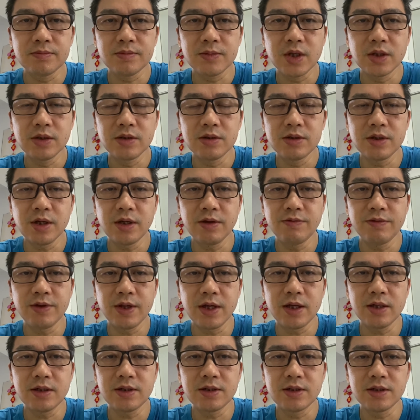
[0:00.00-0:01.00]
save
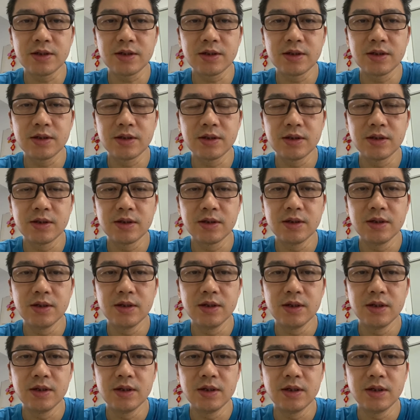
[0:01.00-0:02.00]
that,
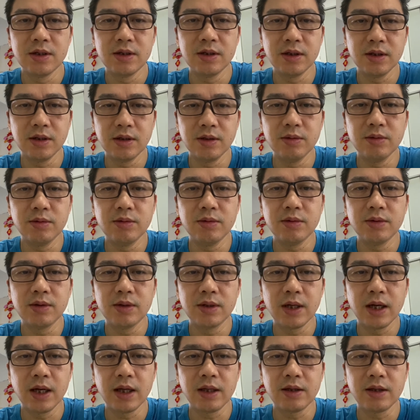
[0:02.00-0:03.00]
and then it will
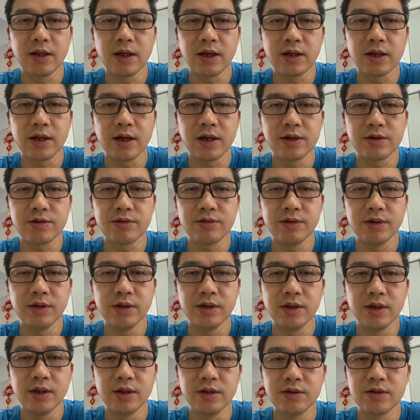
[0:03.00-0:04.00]
add that category in
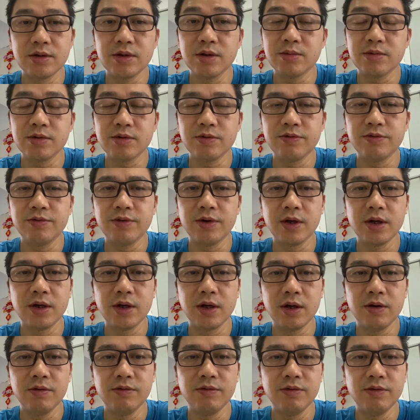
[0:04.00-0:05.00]
there in terms of uh,
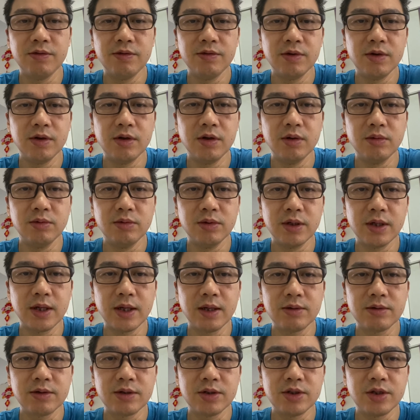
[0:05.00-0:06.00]
I've loaned it
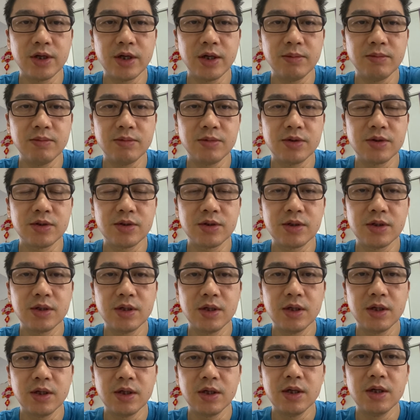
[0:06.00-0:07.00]
out to James,
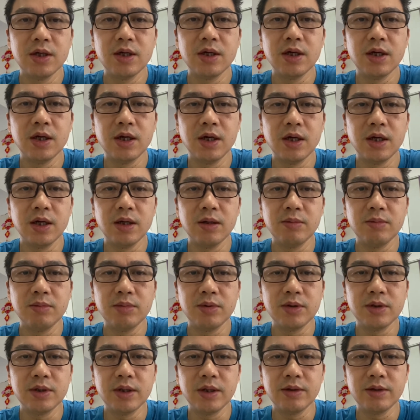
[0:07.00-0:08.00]
uh,
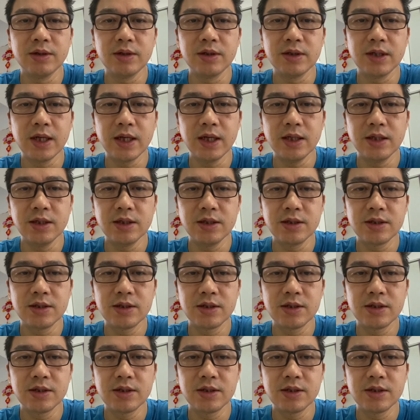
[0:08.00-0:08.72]
put down the date,